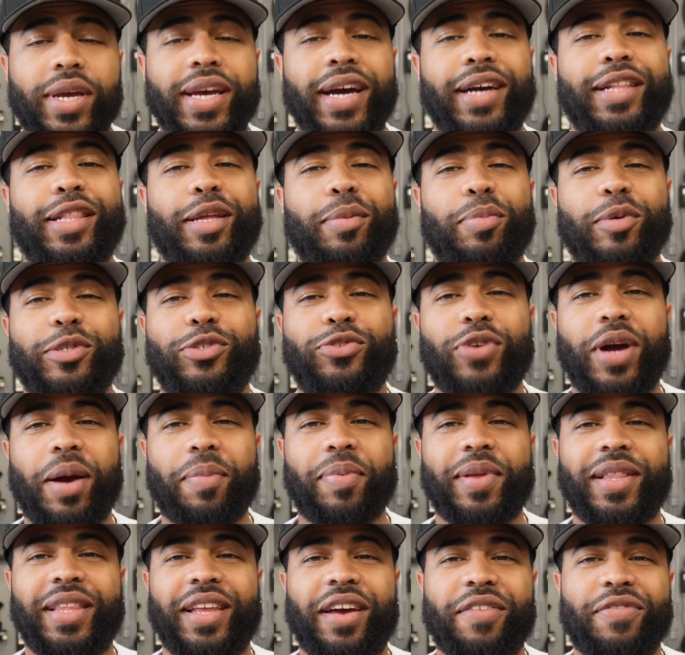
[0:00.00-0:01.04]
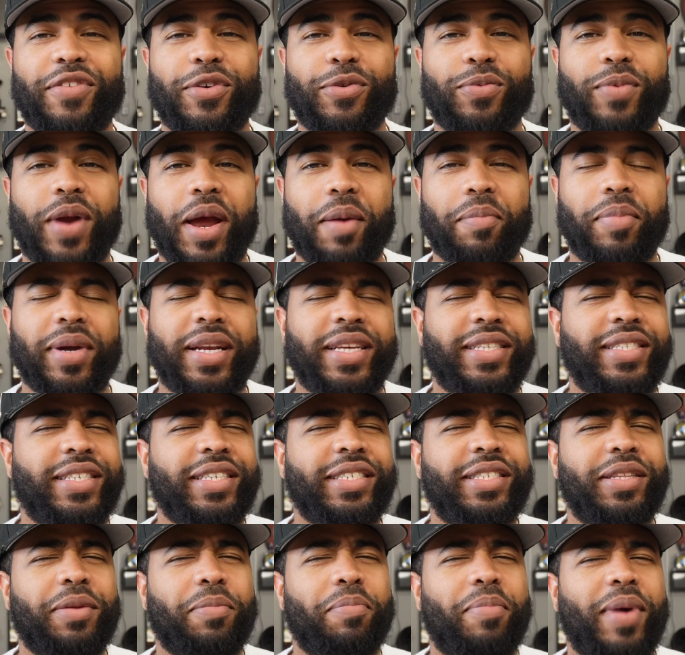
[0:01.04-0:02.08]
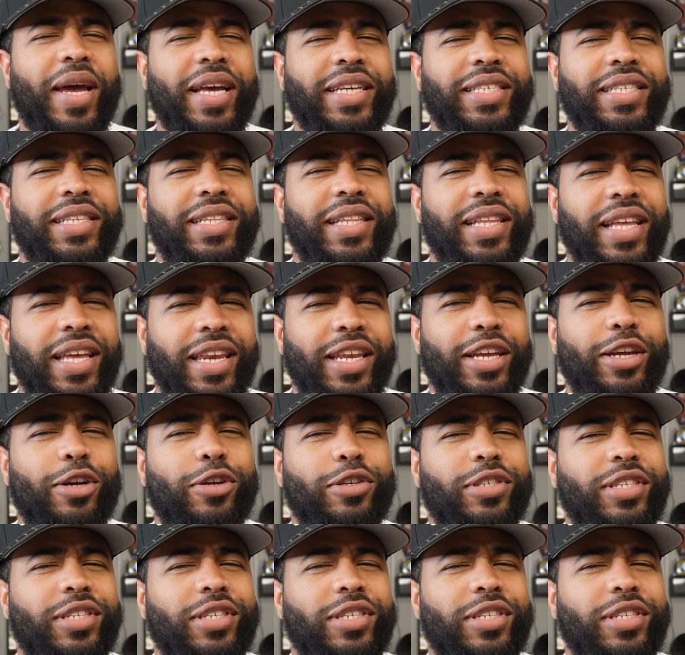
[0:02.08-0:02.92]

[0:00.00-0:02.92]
got clippers dropping left and right, but is this the best linear